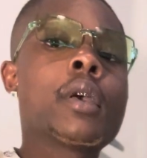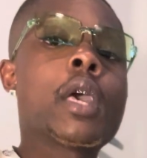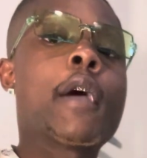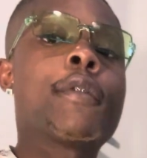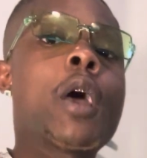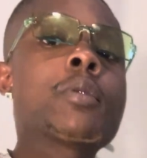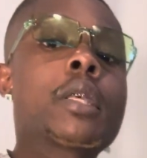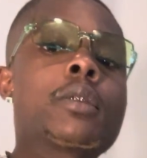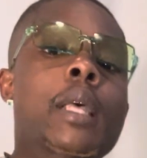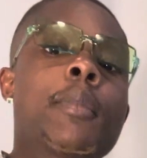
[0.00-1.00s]
If those of
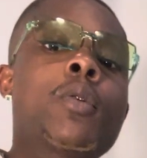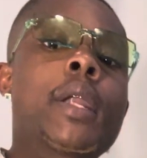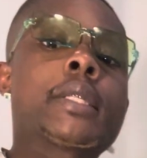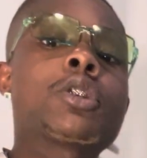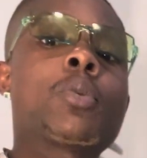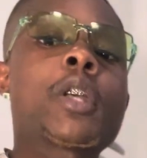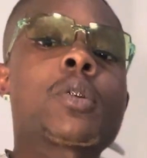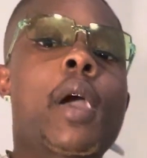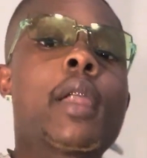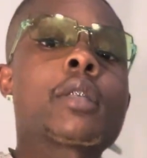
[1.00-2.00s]
you, some of you in a
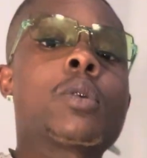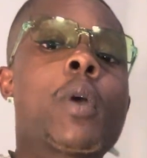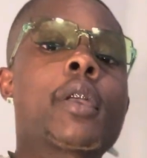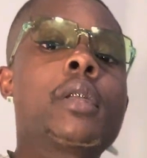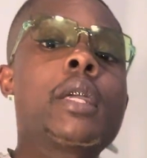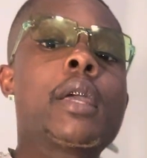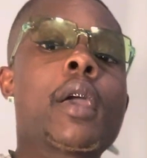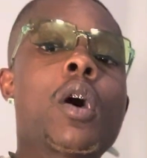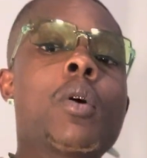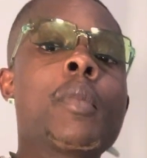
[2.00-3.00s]
situation right now to where you're needing
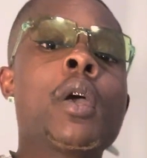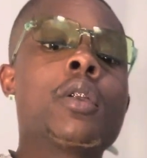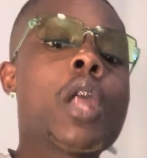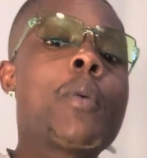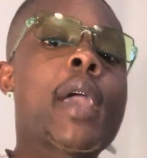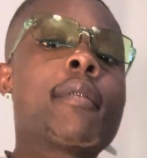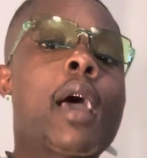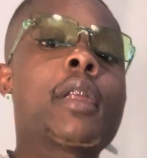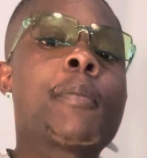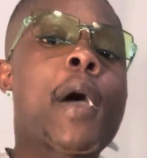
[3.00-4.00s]
help. No, we have
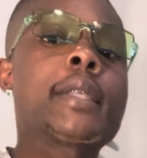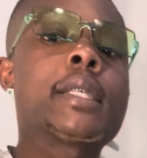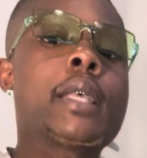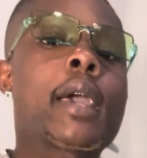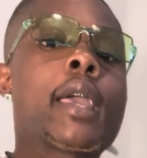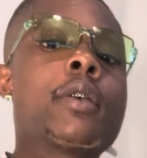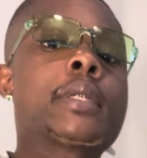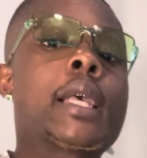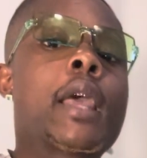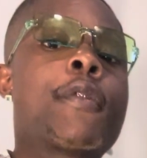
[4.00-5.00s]
not done Pisces yet. Can you
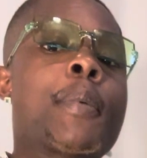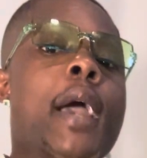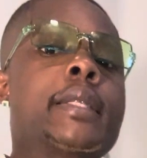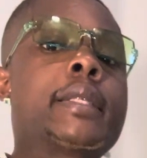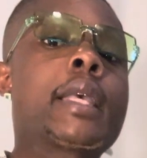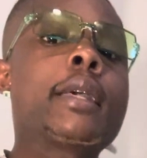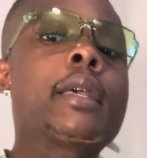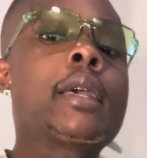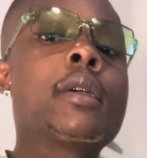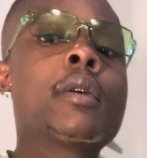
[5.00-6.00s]
stand in for Pisces,
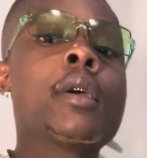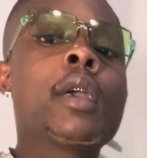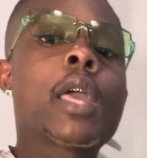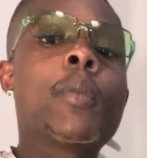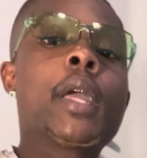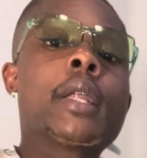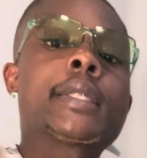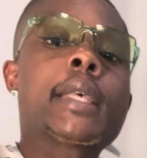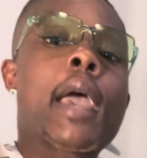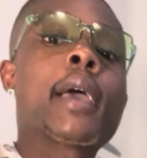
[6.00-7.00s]
Kiki? Can we get the
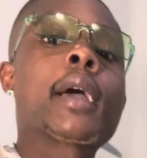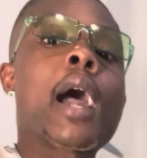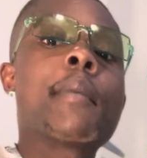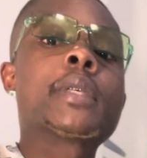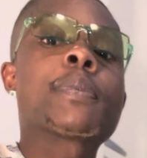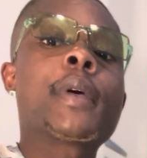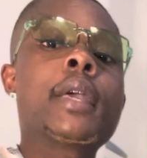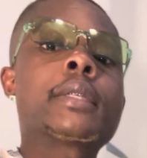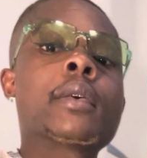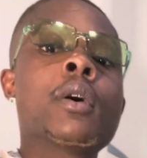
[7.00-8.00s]
CA in the comments,
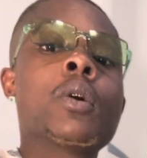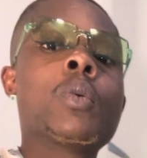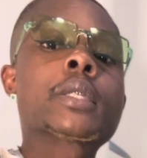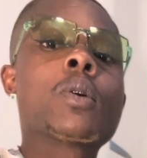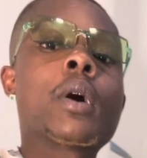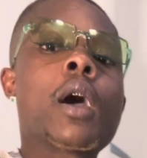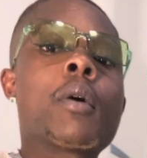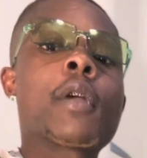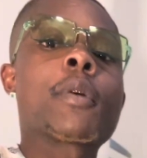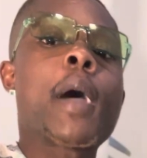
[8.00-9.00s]
please? What's going
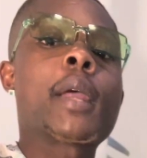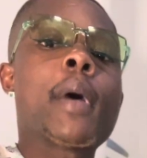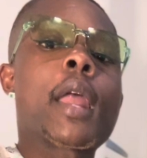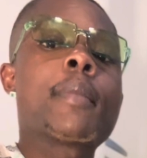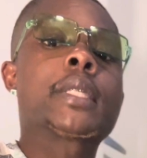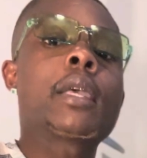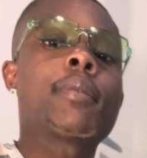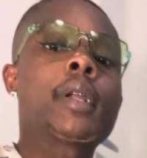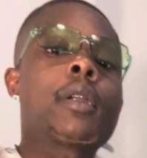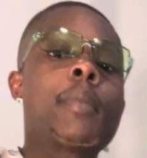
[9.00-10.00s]
on, everybody? My name is D.
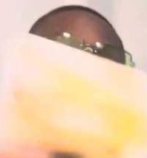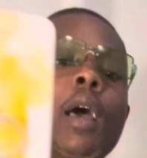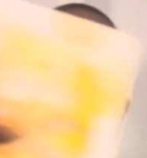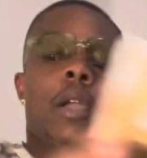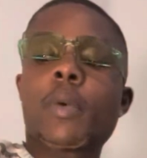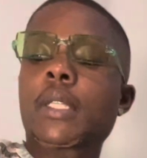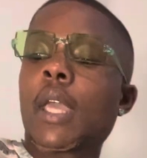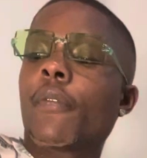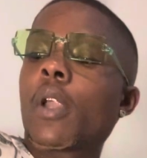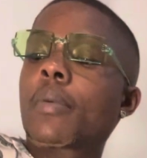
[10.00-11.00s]
Ritter, to me, and I was here once
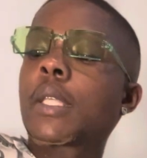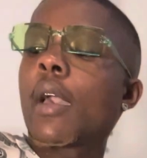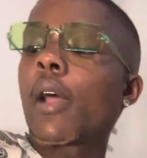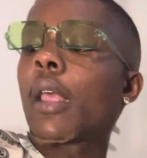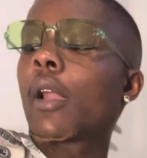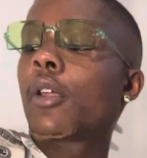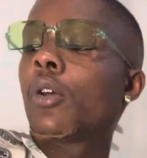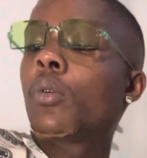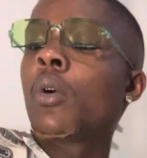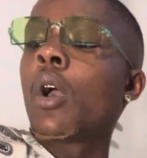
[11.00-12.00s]
again for those of y'all that are
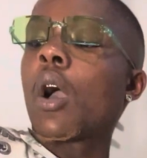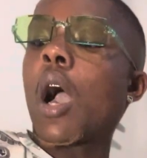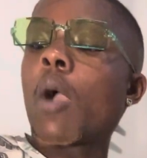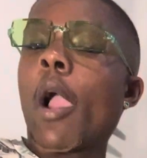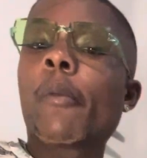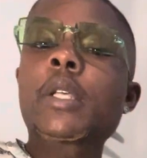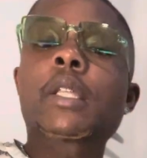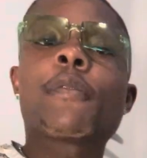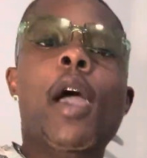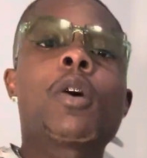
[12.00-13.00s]
new. All right, what's
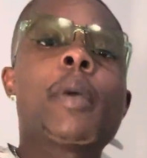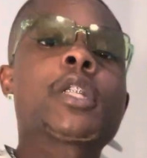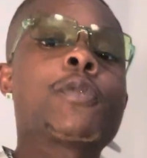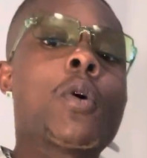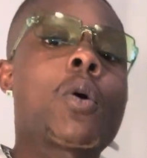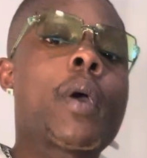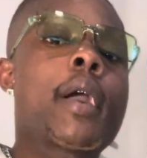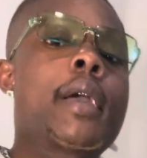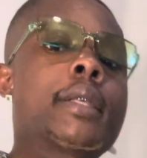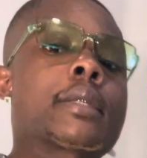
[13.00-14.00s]
the final message for
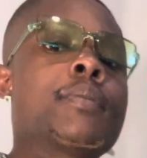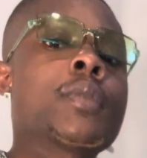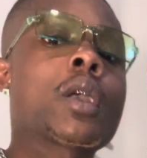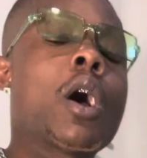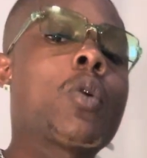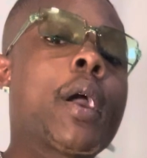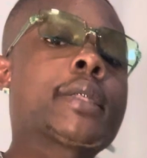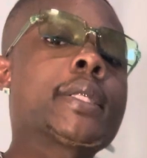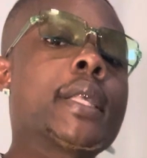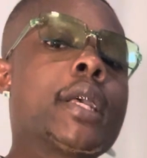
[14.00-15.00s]
Aquarius?
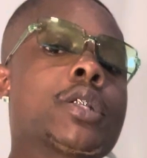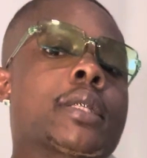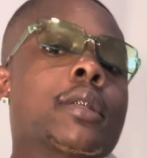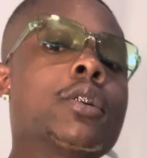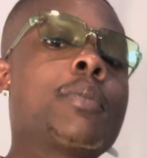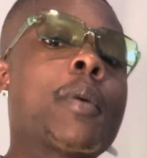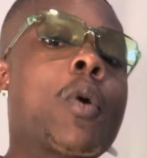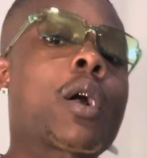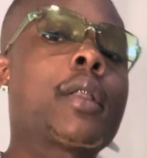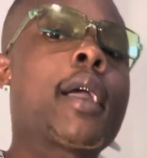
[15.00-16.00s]
Aquarius is needing just a little bit
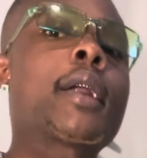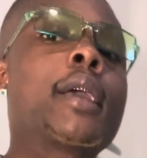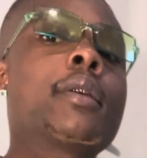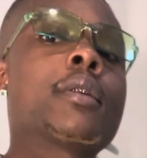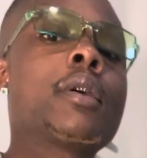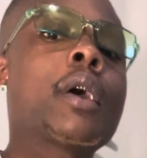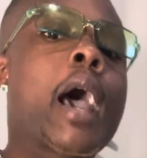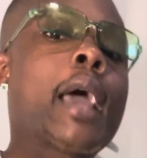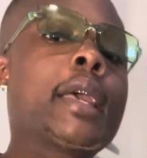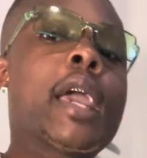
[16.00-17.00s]
more clarity.
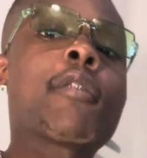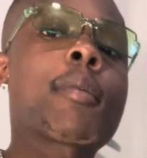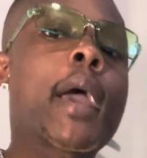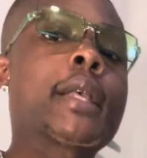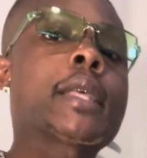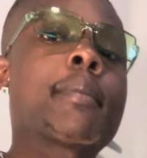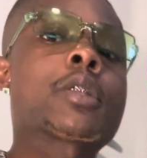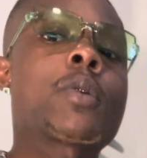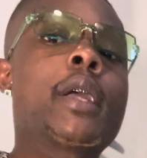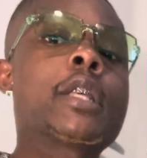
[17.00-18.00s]
I need everybody to tap a
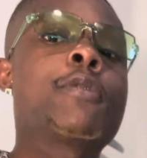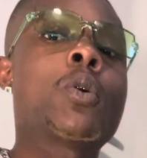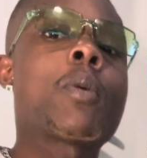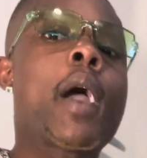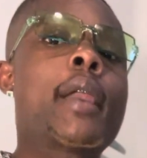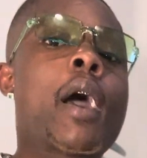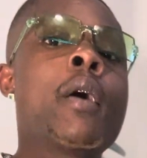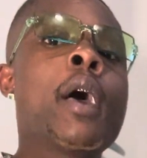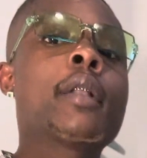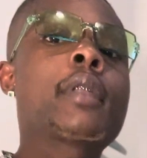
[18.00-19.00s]
screen that's viewing right
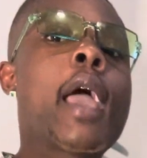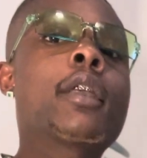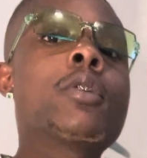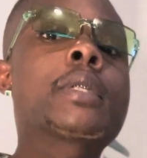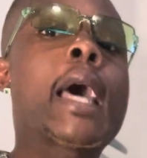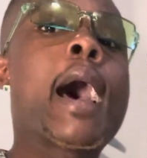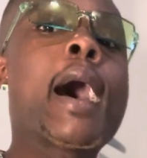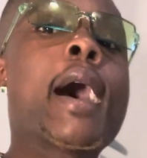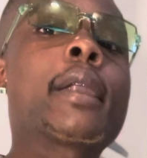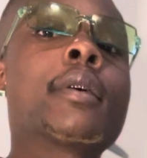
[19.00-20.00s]
now. Thank you,
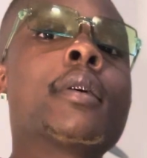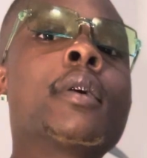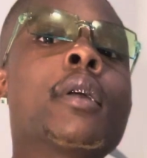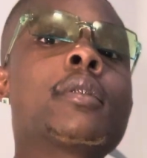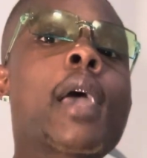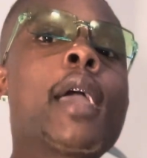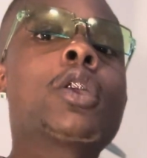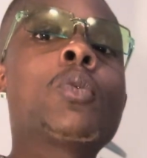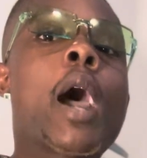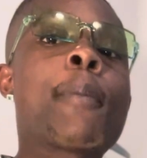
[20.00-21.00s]
Todd. Thank
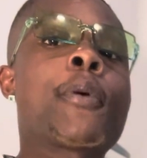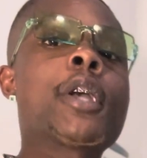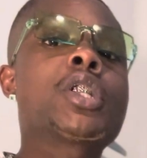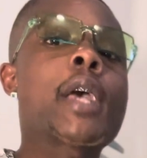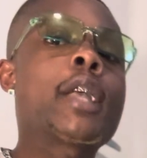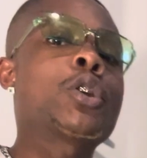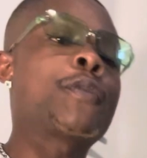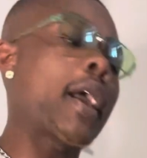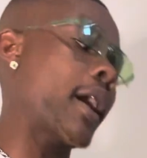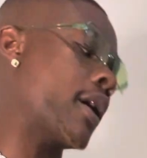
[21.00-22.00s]
you. I appreciate you
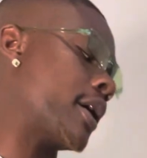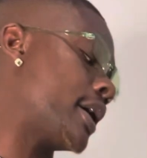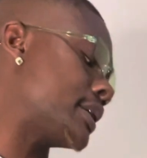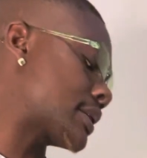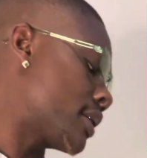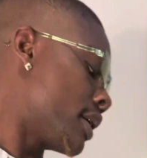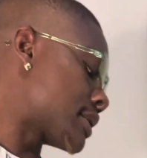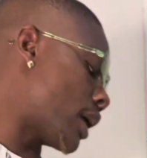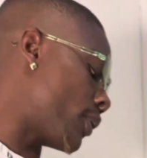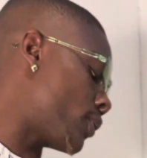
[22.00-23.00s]
for Aries.
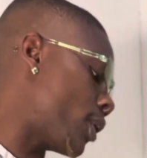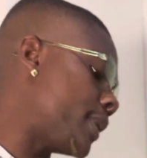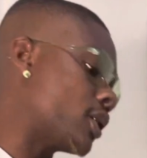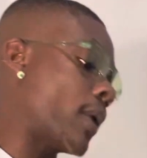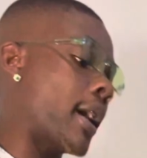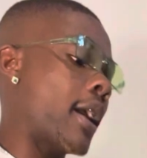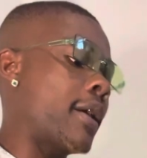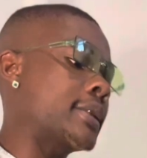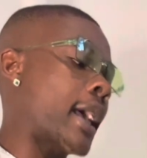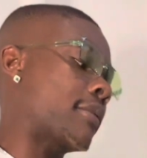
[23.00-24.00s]
So we will be doing
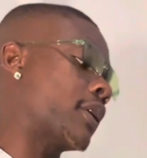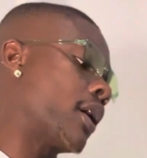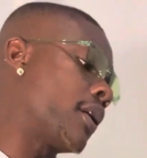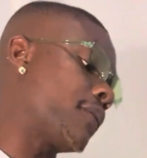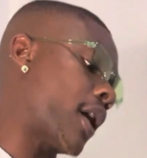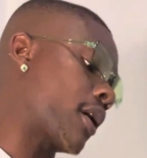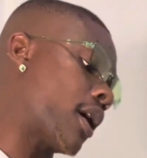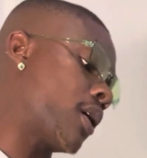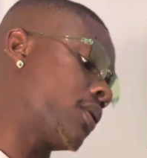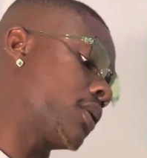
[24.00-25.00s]
Aries after um
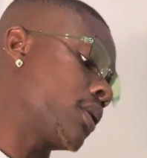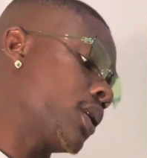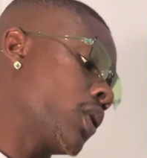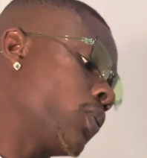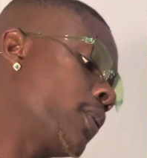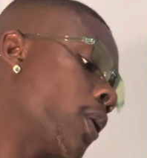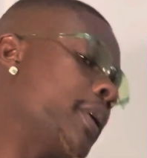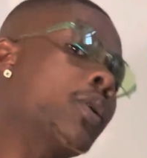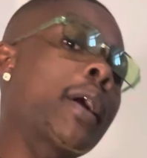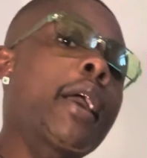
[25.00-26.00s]
Virgo. We will
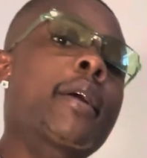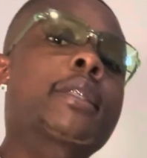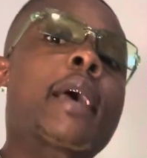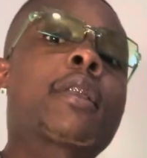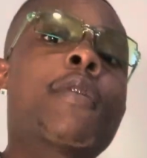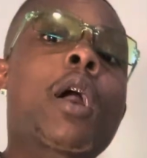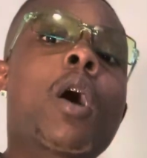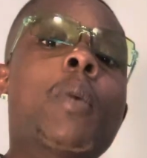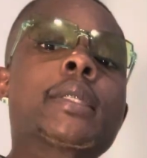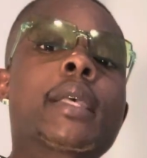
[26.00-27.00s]
be doing Aries after
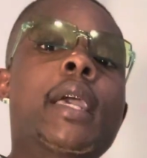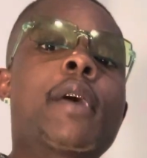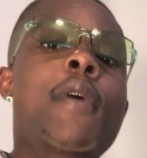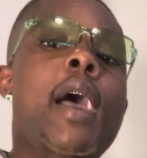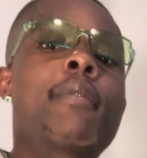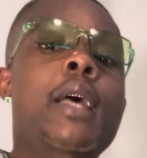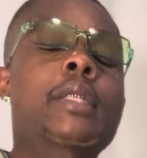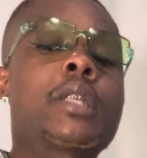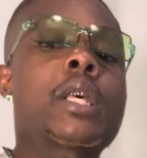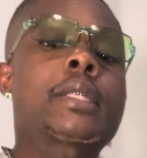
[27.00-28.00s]
Virgo. Once again, if I have not
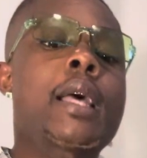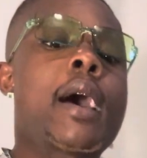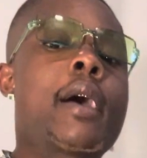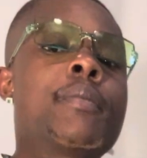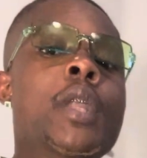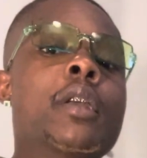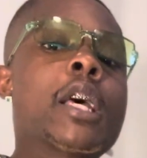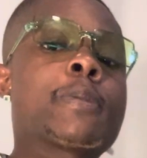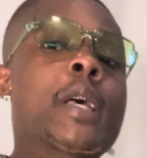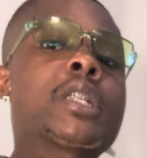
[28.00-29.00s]
sent your sign,
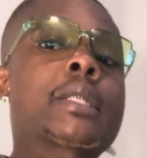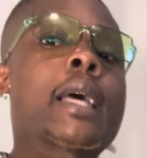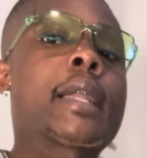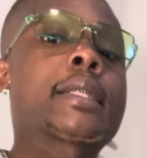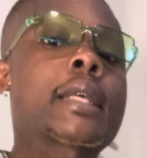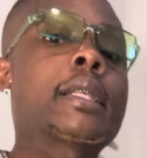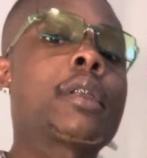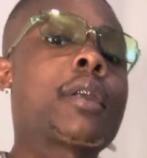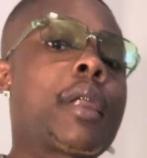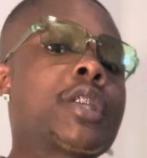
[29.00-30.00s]
that's because your sign has not sent
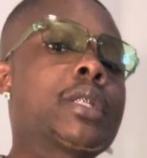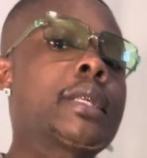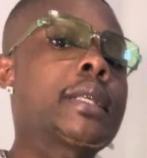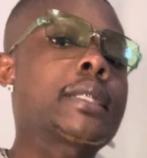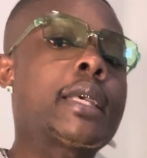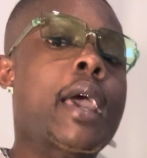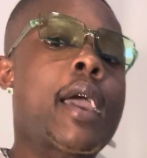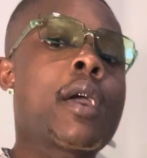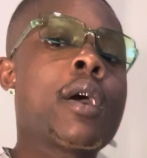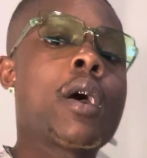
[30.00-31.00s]
the donation to the
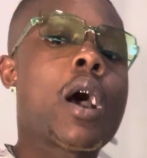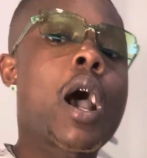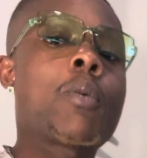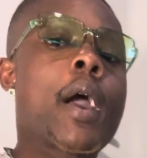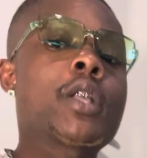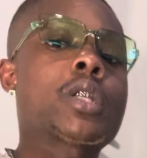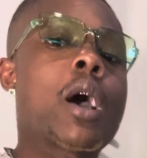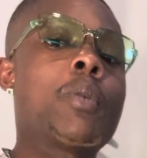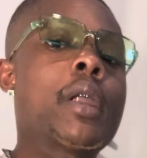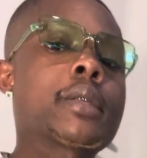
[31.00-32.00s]
CA. All right,
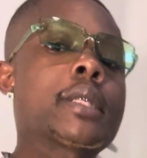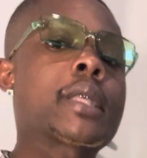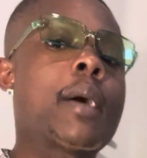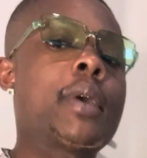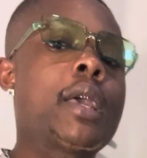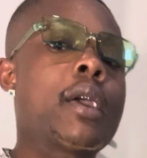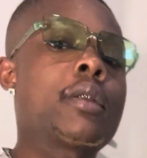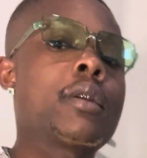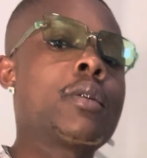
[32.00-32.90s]
y'all. What else is coming in?